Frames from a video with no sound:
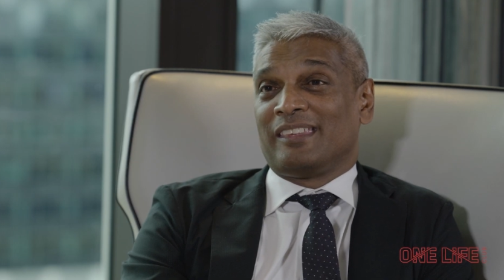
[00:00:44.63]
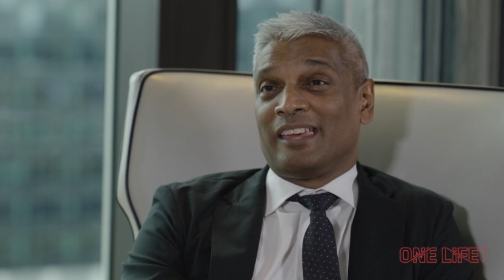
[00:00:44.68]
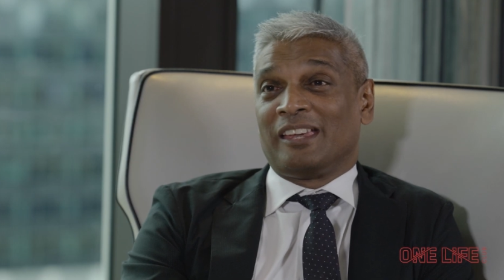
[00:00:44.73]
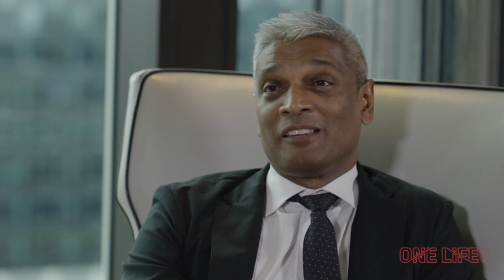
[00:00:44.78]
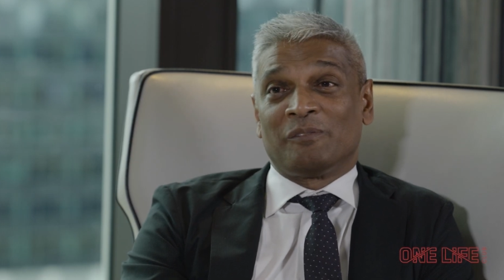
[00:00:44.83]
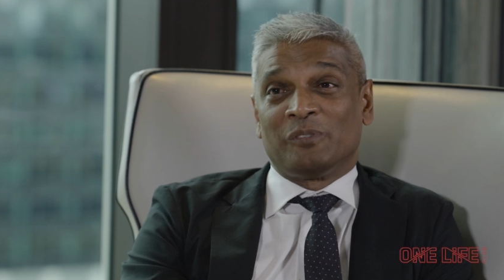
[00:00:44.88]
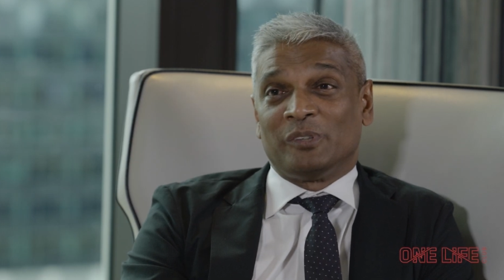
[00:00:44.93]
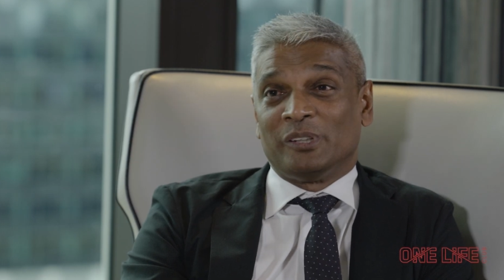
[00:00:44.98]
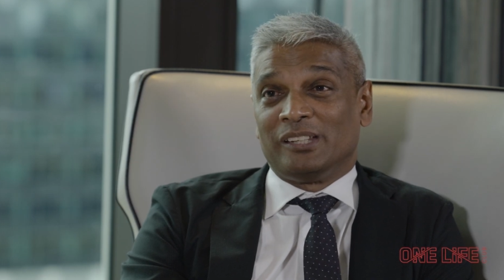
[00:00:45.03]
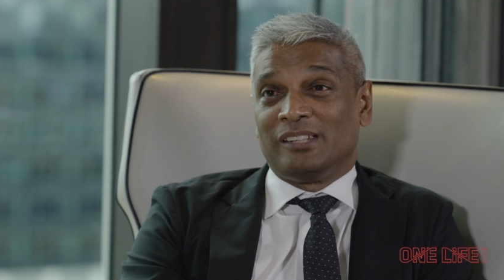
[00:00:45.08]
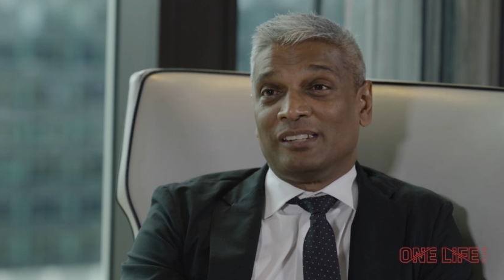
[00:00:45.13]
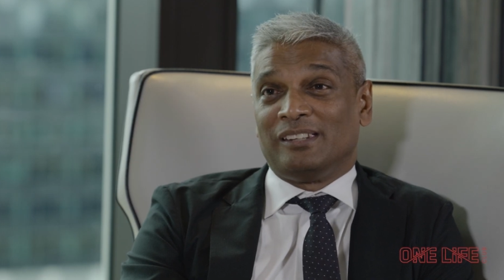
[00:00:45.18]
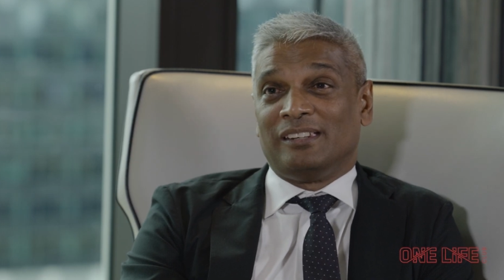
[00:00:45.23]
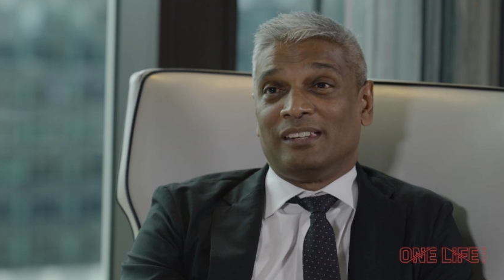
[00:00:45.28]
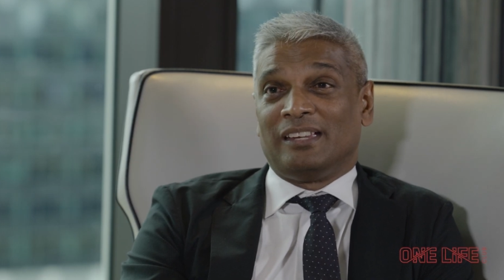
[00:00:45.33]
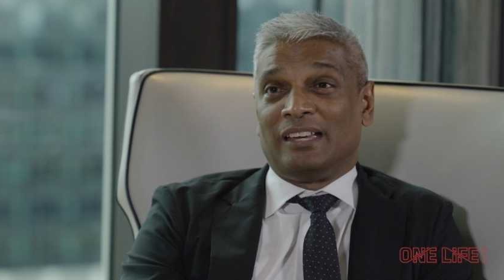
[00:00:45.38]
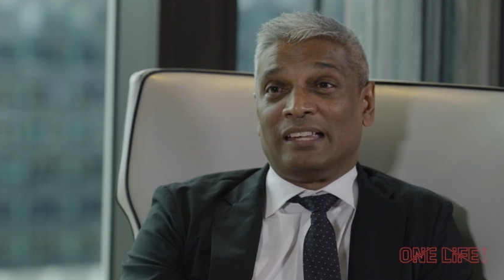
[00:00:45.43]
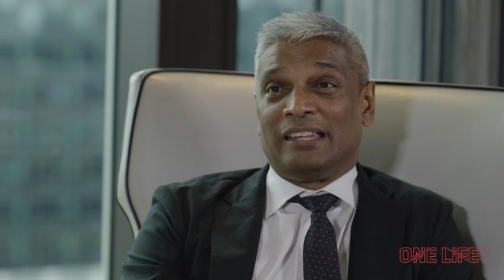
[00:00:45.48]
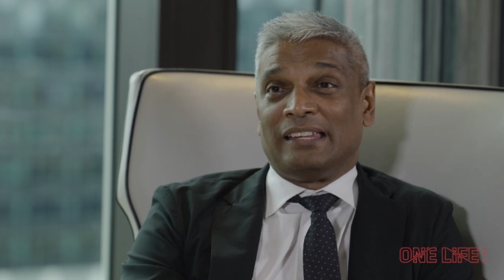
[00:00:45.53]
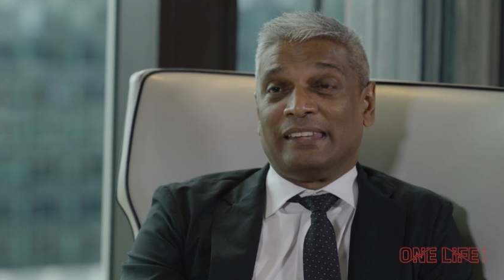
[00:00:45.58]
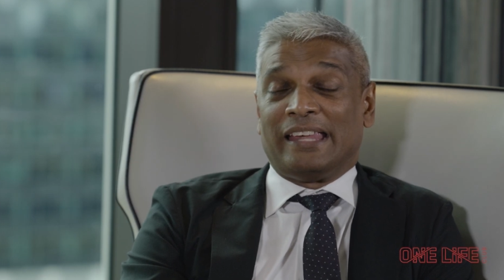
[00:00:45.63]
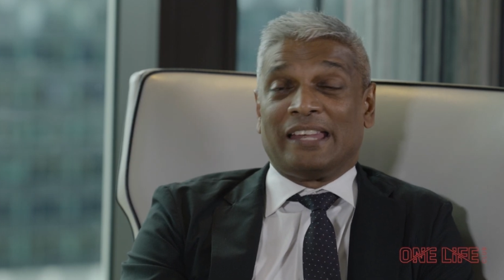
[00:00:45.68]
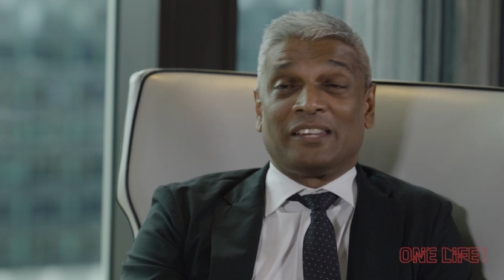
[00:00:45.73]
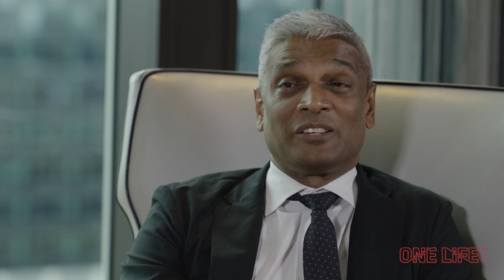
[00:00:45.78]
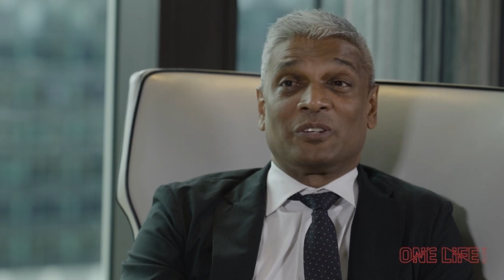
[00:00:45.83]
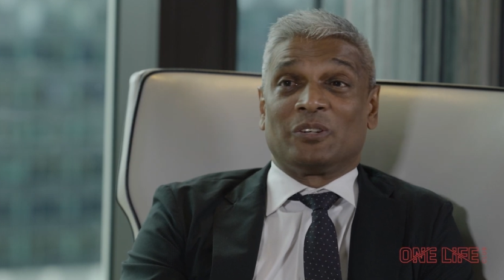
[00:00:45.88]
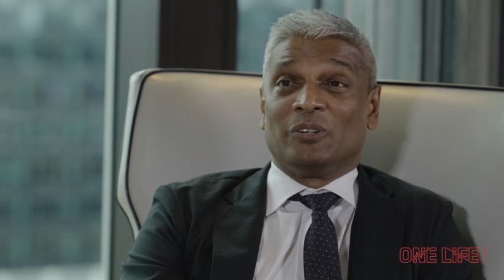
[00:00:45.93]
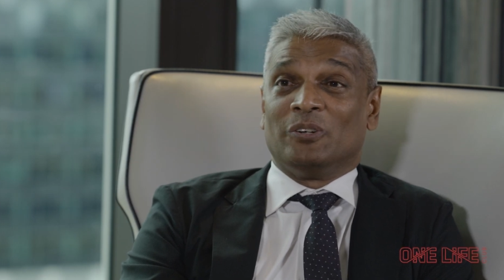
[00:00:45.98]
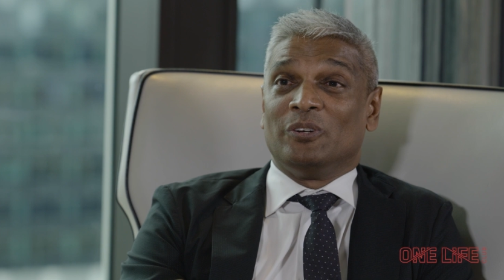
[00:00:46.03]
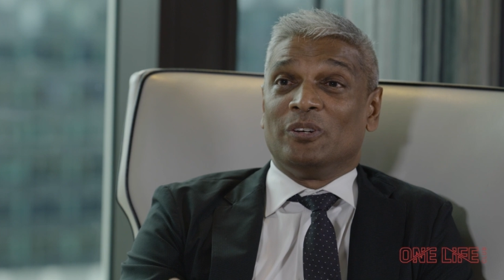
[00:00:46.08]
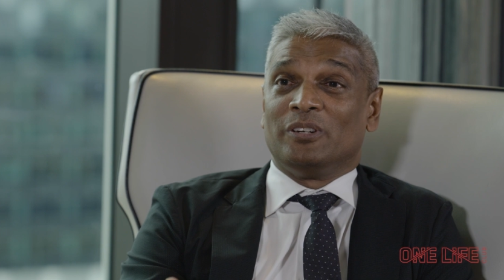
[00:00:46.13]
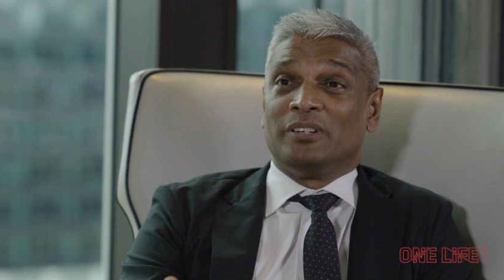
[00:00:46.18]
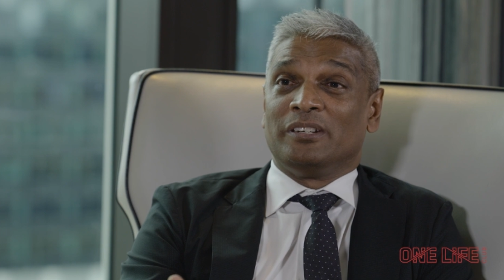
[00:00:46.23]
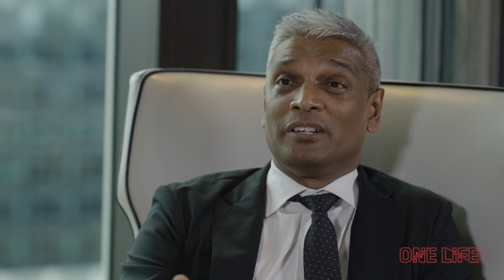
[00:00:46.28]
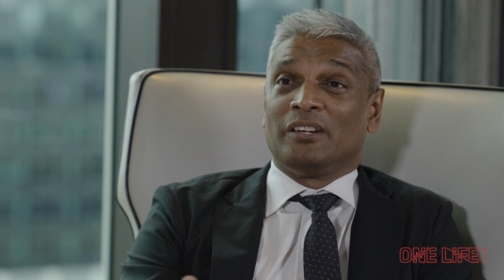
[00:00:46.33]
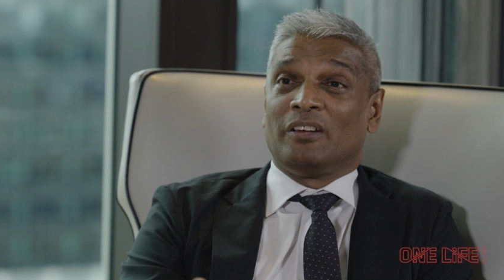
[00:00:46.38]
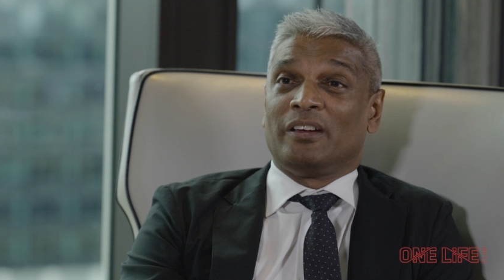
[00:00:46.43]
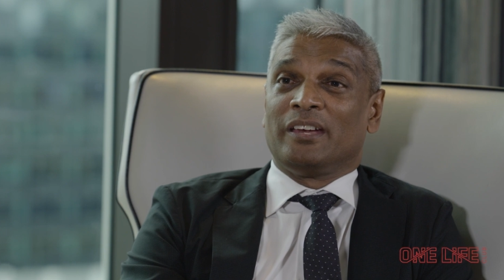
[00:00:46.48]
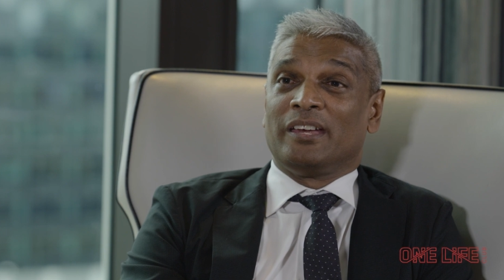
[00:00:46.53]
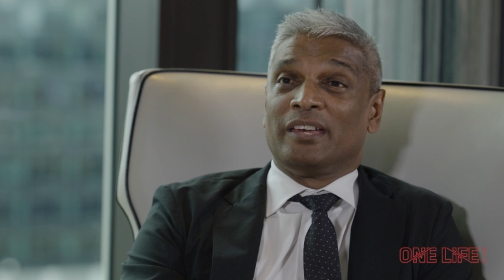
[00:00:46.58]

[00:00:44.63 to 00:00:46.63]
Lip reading: thankfully that occurred, and I